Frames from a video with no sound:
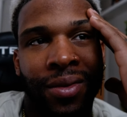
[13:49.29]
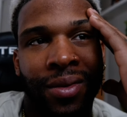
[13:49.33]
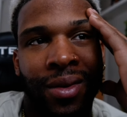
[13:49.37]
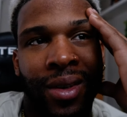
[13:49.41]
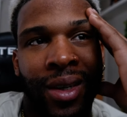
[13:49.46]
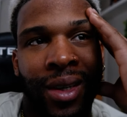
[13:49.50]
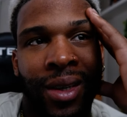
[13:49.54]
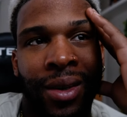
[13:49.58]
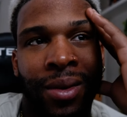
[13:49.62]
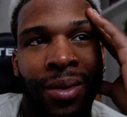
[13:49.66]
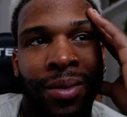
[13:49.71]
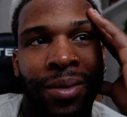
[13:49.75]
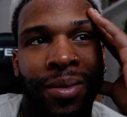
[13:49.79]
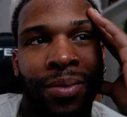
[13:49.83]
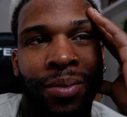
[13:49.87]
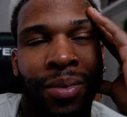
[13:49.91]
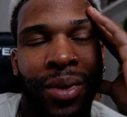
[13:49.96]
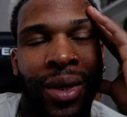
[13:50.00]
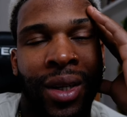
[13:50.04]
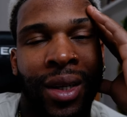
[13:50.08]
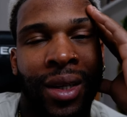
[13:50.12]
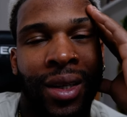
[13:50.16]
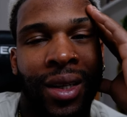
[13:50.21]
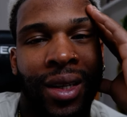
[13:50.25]
you know,
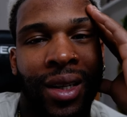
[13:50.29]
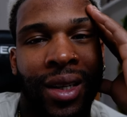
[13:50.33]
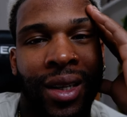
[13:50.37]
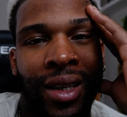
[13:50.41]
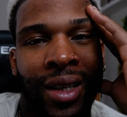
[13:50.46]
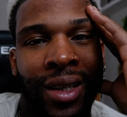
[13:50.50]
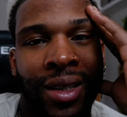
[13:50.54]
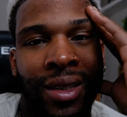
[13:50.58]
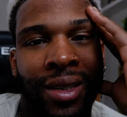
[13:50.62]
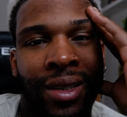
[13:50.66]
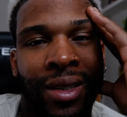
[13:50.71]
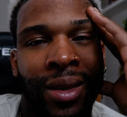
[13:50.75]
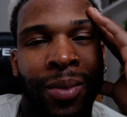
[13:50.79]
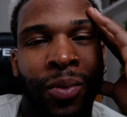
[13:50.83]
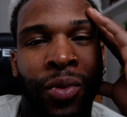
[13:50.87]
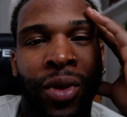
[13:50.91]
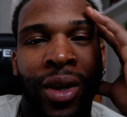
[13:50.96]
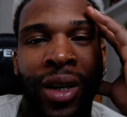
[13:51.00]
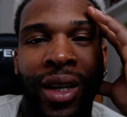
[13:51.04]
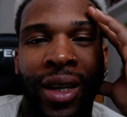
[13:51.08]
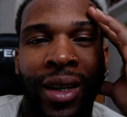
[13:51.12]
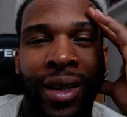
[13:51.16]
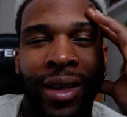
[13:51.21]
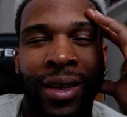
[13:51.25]
but it
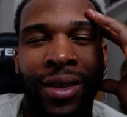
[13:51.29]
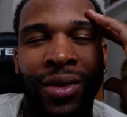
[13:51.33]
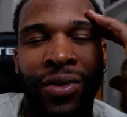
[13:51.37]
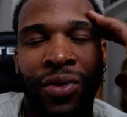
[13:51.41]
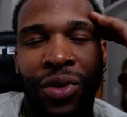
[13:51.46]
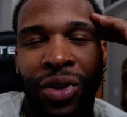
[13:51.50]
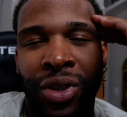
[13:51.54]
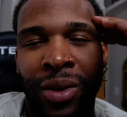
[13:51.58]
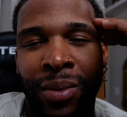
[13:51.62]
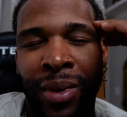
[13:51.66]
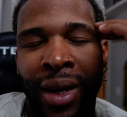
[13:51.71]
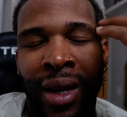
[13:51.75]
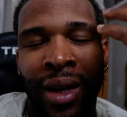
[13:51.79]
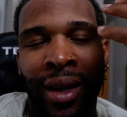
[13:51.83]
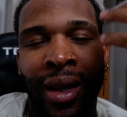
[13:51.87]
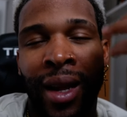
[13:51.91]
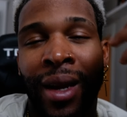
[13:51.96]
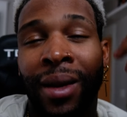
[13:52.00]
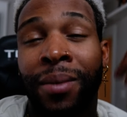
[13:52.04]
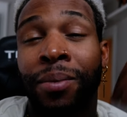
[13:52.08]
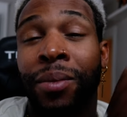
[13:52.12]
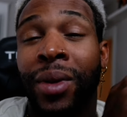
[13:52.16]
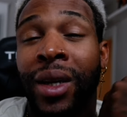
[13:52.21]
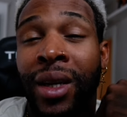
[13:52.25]
somewhat is for somebody
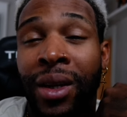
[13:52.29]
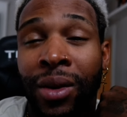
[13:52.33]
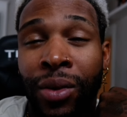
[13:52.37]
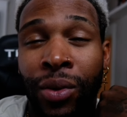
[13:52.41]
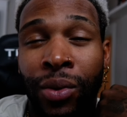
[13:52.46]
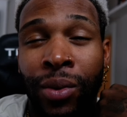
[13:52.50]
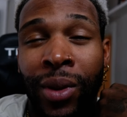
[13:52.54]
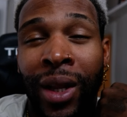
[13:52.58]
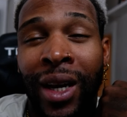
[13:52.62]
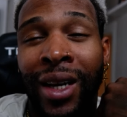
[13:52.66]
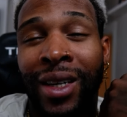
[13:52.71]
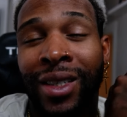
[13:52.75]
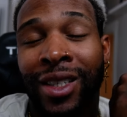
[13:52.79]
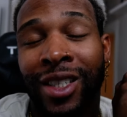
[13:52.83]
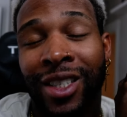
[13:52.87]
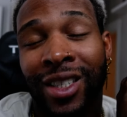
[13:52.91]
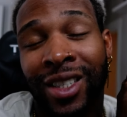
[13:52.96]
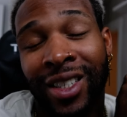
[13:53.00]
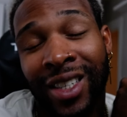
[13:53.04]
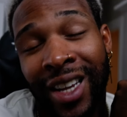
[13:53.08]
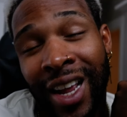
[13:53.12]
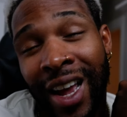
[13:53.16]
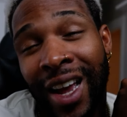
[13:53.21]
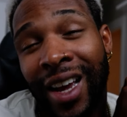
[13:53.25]
like me who likes to
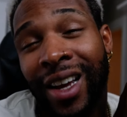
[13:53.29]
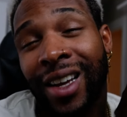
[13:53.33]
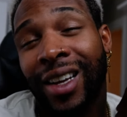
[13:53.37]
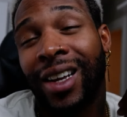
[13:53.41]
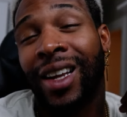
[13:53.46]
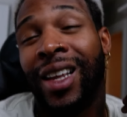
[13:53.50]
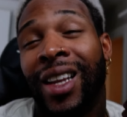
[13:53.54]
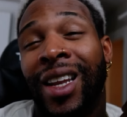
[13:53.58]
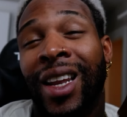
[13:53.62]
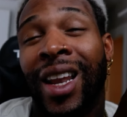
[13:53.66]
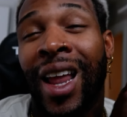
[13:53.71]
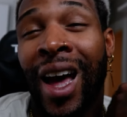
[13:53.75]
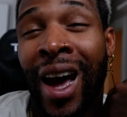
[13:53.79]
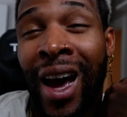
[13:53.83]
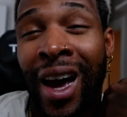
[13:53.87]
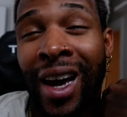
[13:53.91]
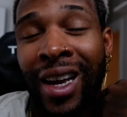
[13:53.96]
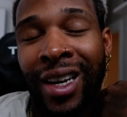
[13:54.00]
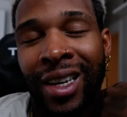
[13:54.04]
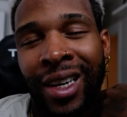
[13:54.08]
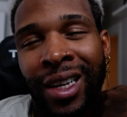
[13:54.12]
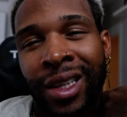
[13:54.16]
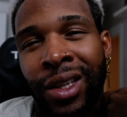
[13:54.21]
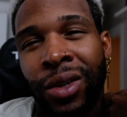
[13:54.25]
snack a lot,
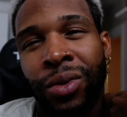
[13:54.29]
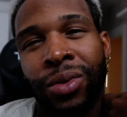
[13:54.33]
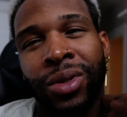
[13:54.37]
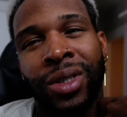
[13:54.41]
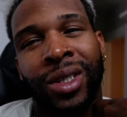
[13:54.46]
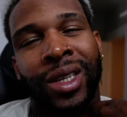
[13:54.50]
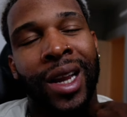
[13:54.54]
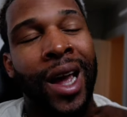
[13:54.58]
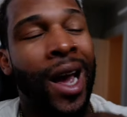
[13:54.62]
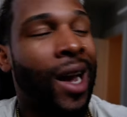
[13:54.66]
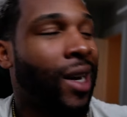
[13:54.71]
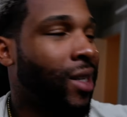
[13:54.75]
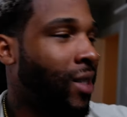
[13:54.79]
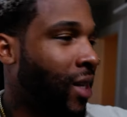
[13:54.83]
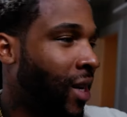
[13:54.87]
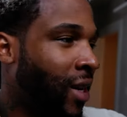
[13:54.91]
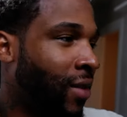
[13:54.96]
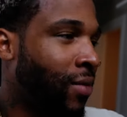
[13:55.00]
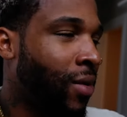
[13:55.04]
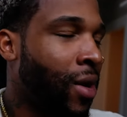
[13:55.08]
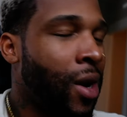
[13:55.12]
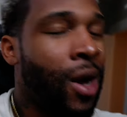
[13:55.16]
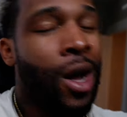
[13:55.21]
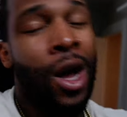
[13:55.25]
and those snacks have